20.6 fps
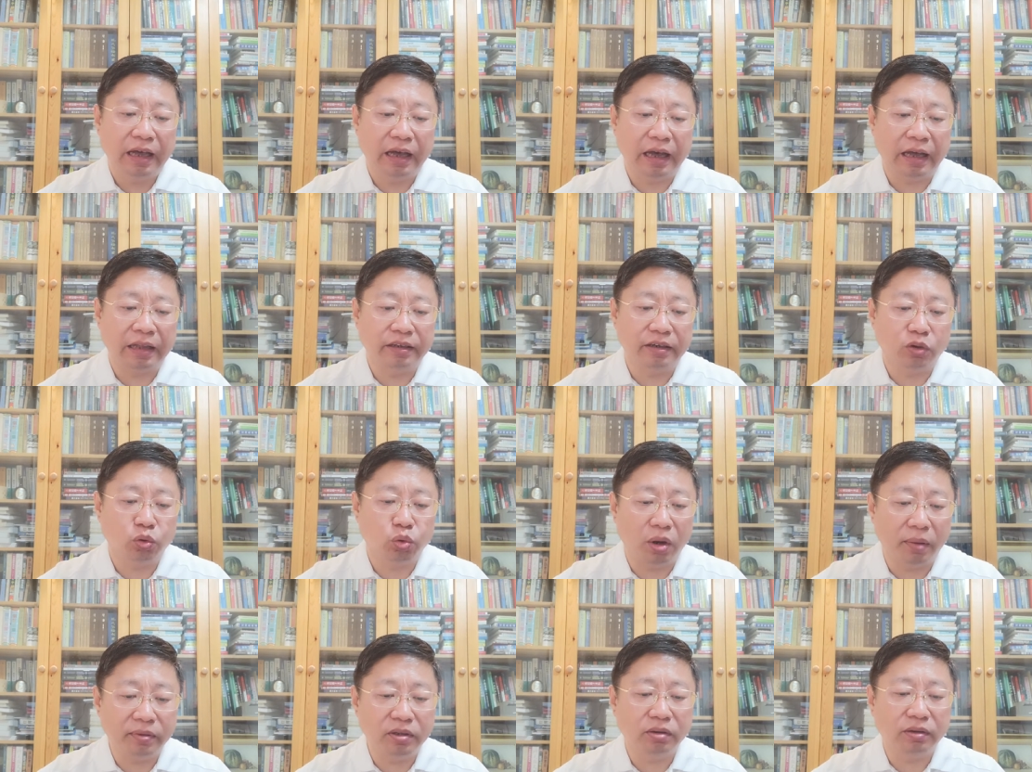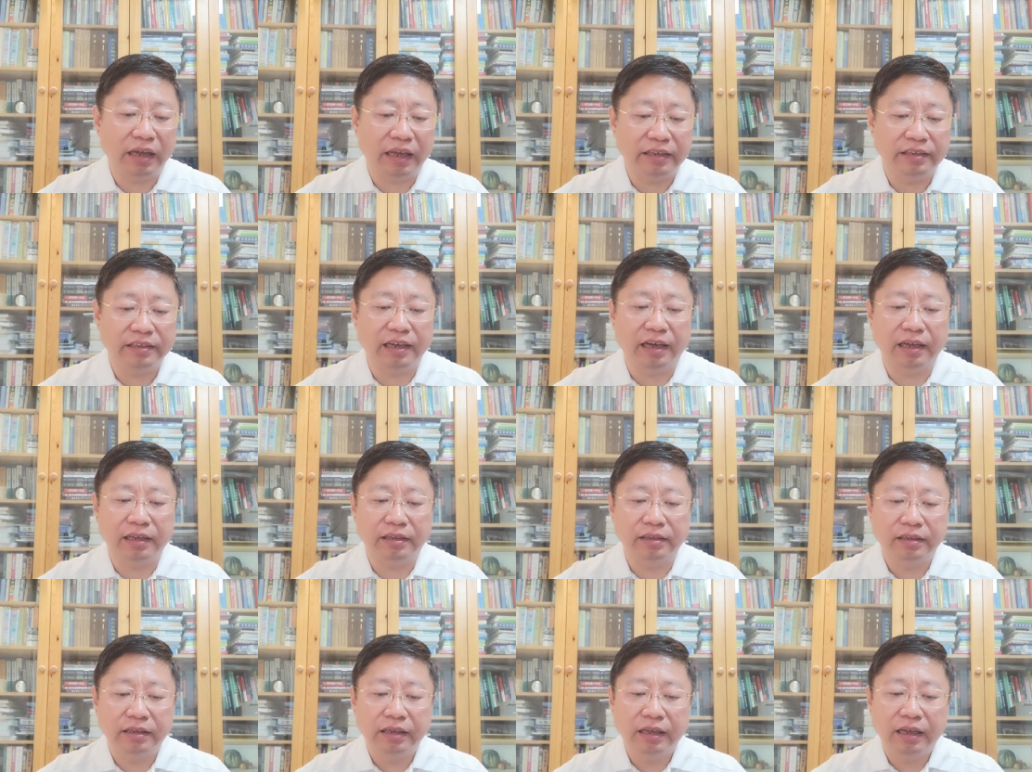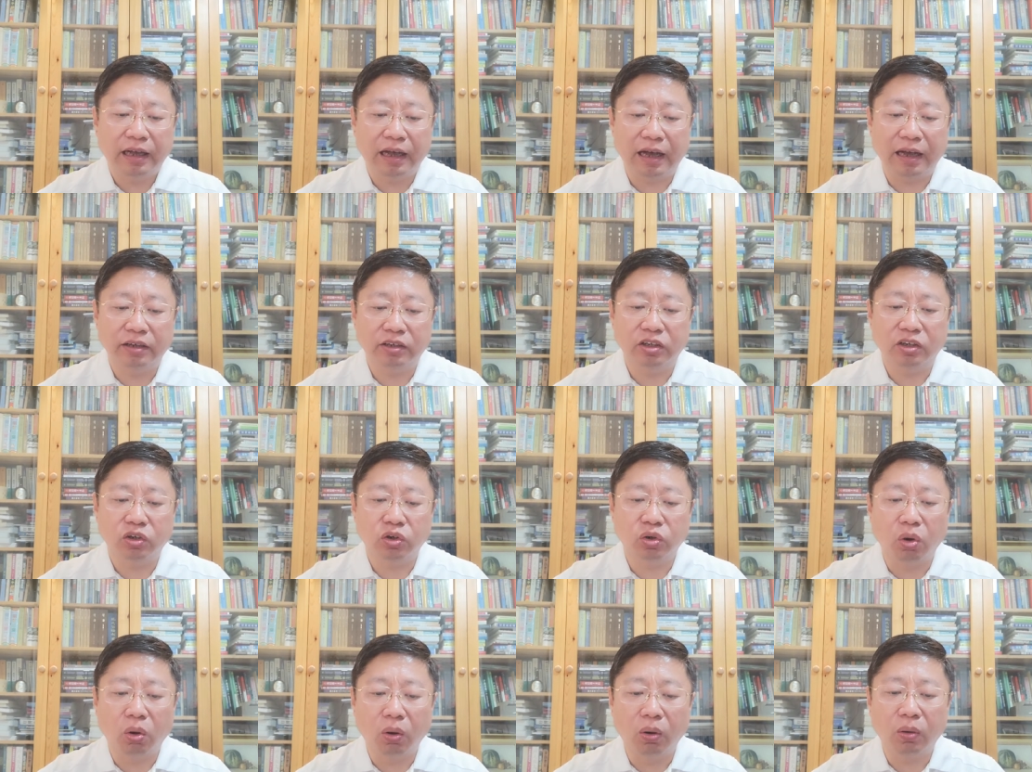and the crypto asset are the
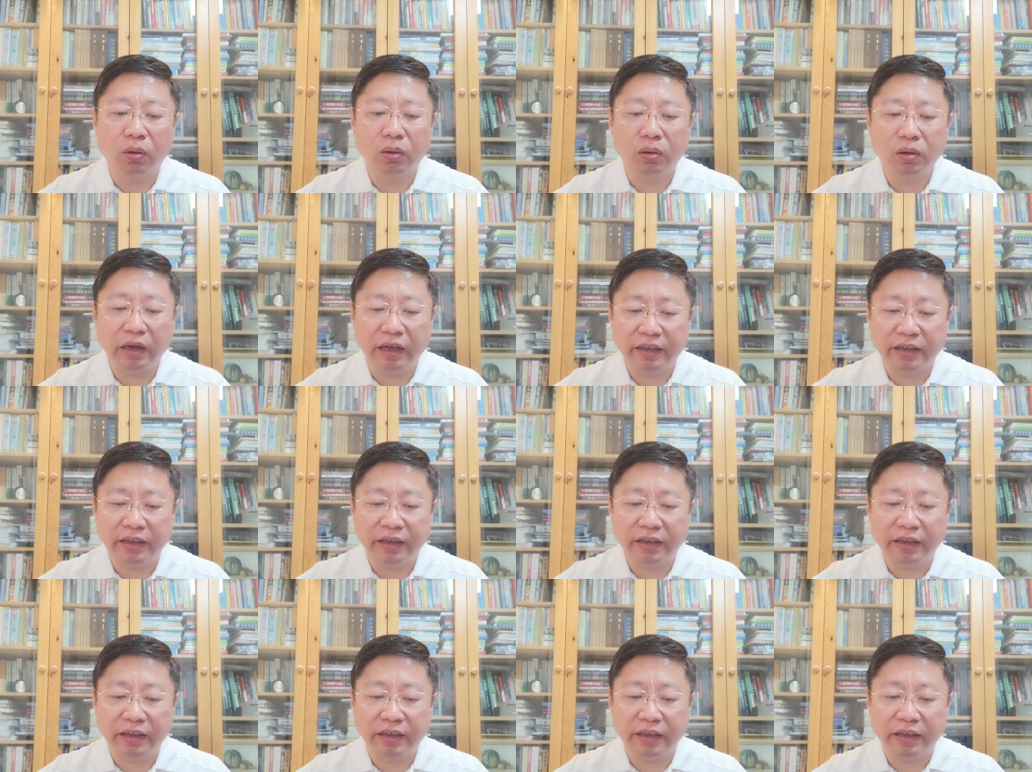core